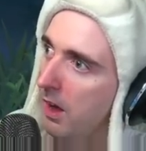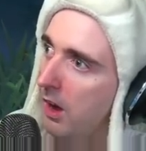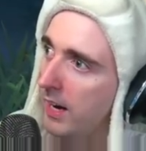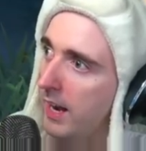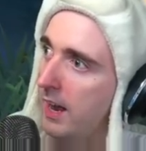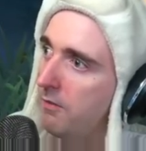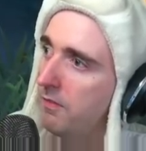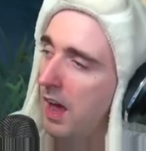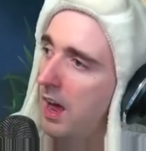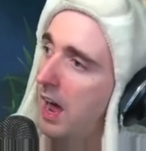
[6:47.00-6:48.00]
Okay,
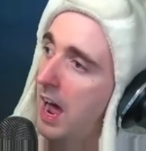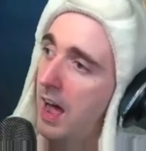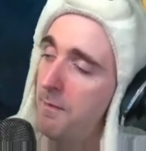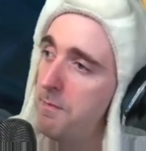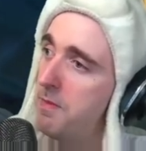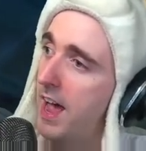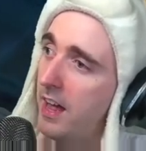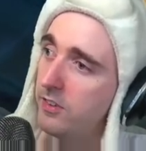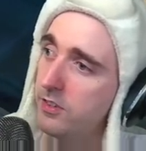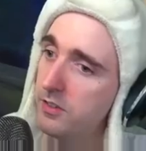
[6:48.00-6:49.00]

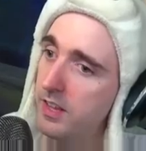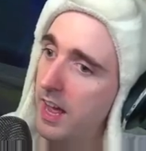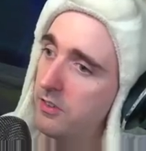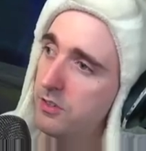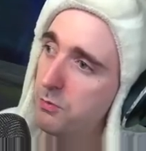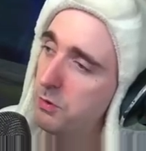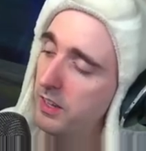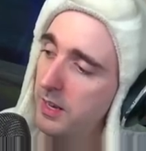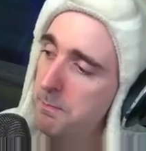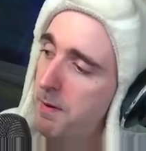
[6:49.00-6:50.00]
that's
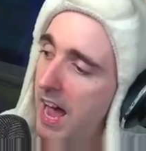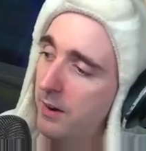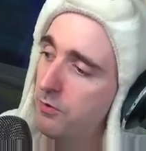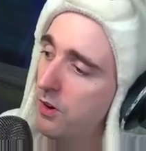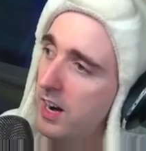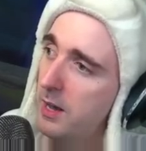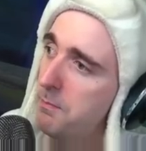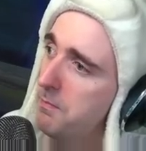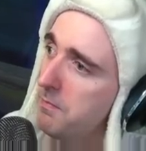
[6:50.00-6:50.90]
really bad for him.